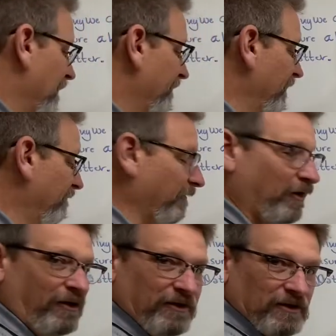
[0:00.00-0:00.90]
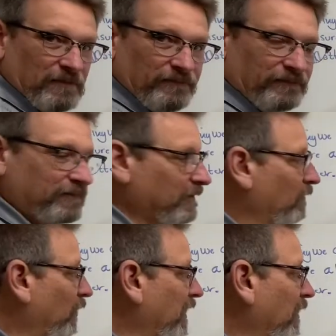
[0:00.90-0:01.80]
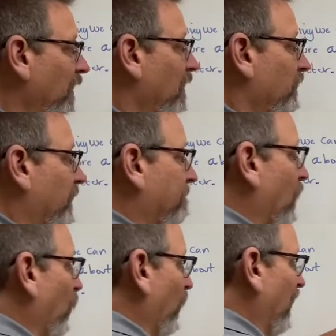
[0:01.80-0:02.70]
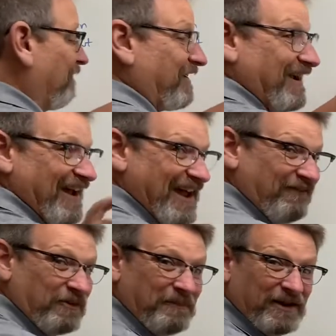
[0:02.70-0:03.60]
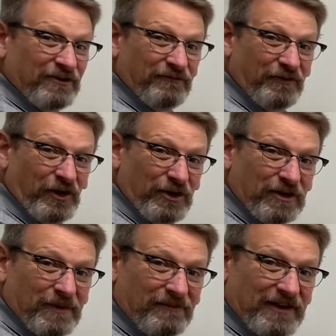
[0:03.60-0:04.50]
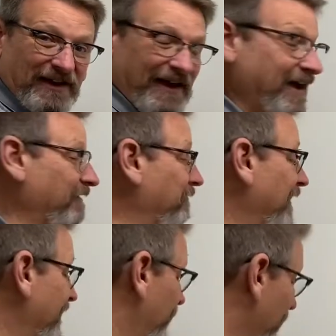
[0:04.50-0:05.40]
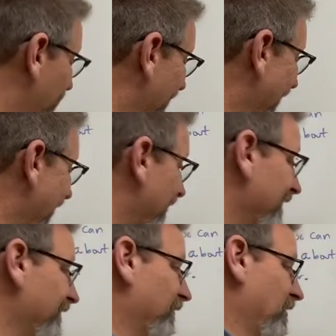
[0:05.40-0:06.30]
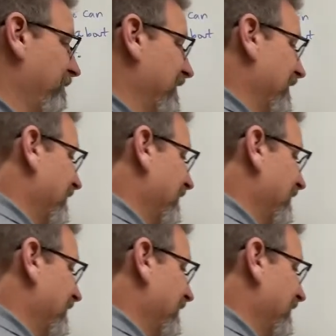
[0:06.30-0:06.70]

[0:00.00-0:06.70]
The volume. Well, the more of it I have, the bigger the volume of it I have, right? So that is going to be an